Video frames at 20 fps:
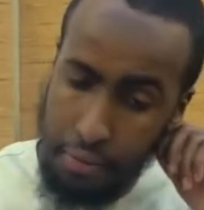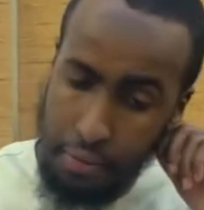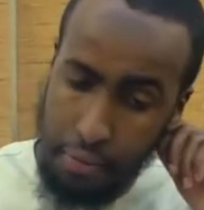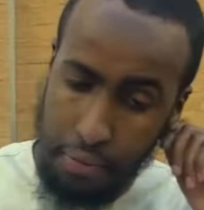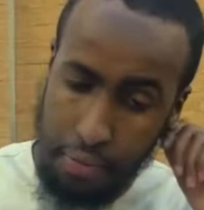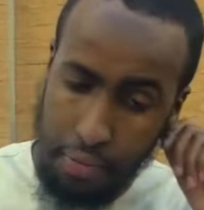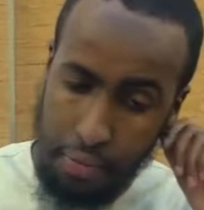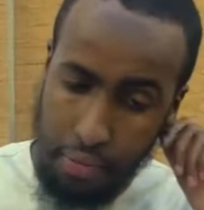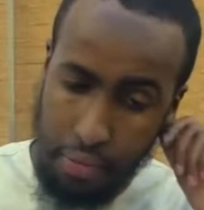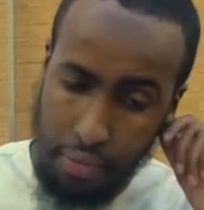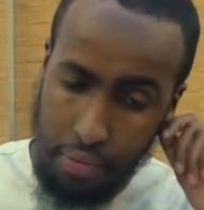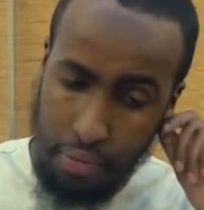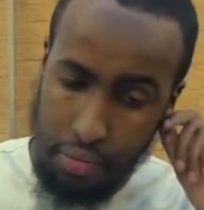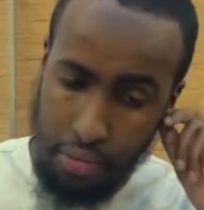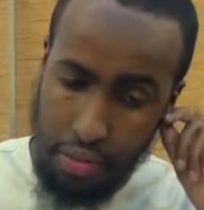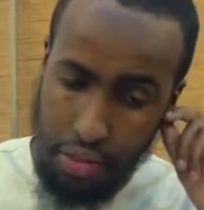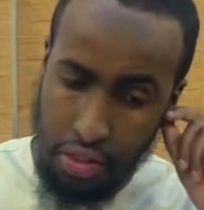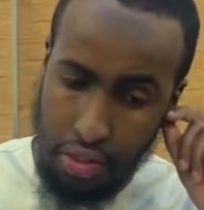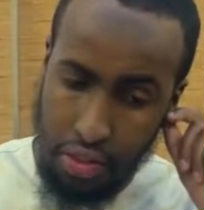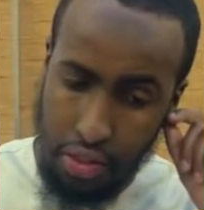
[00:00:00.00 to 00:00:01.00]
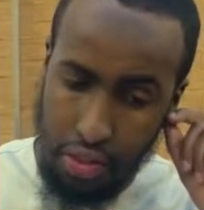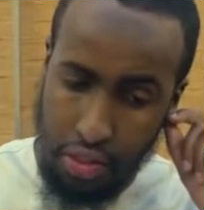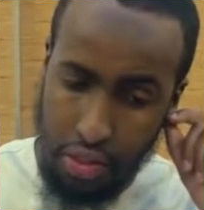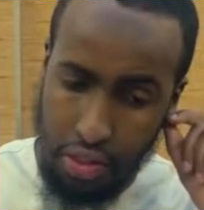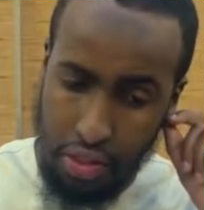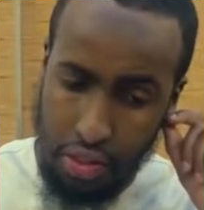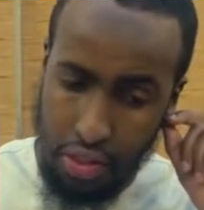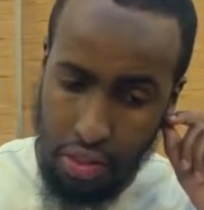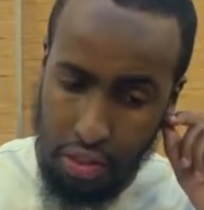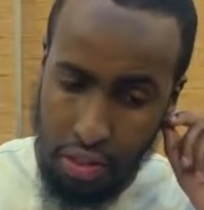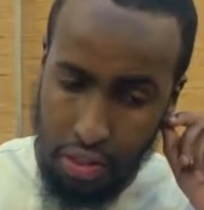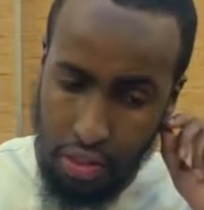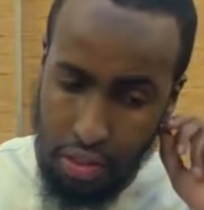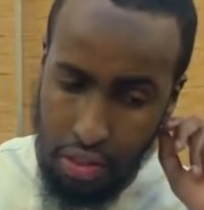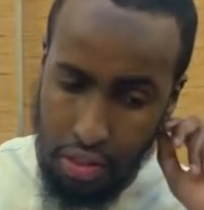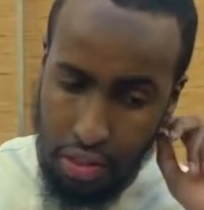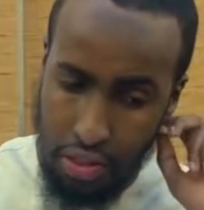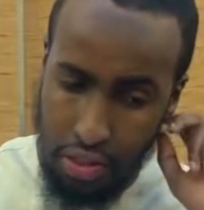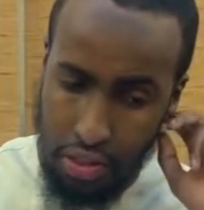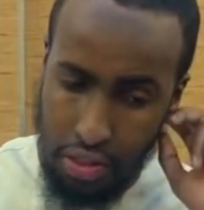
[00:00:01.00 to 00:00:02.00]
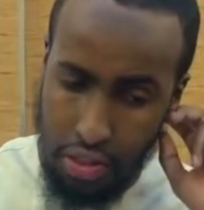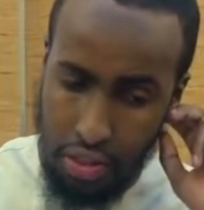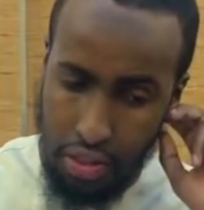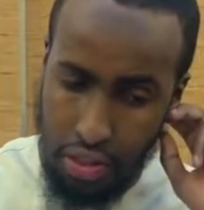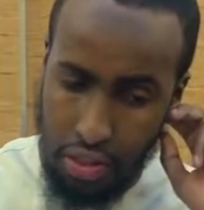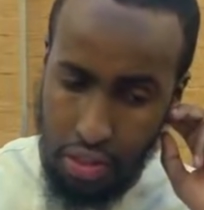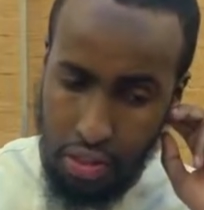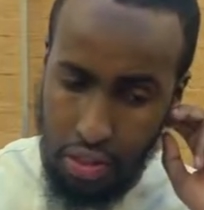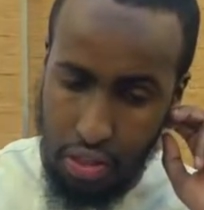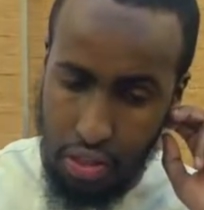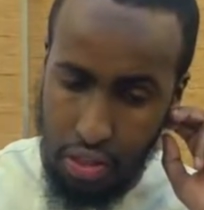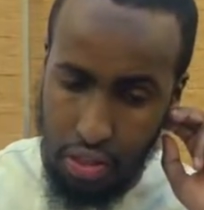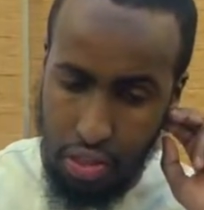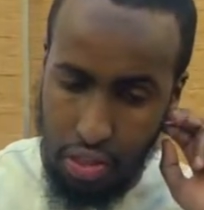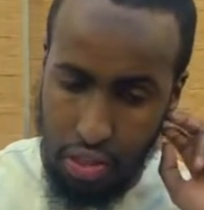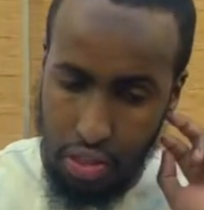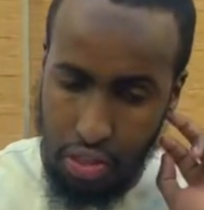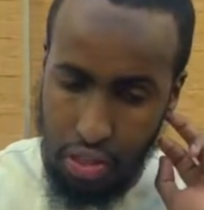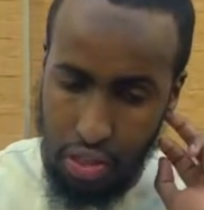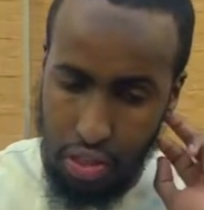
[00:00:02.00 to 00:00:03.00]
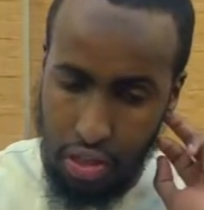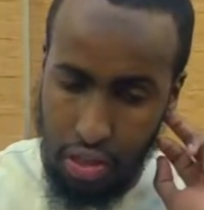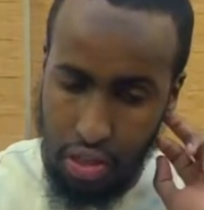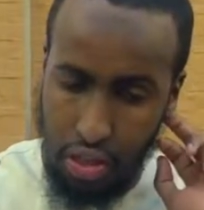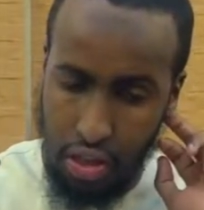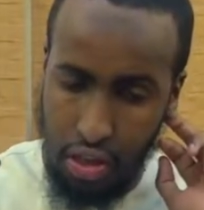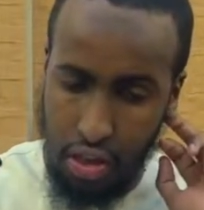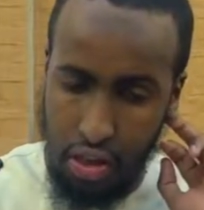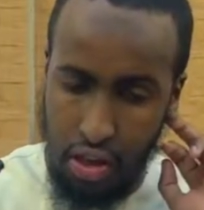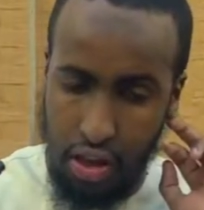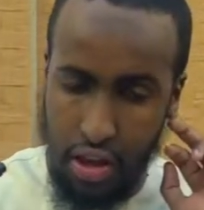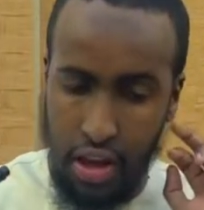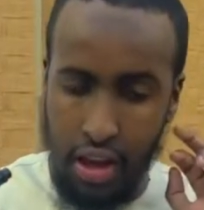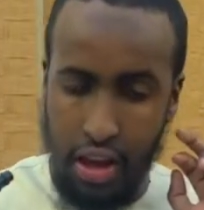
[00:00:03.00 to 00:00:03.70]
No one is speaking in this clip.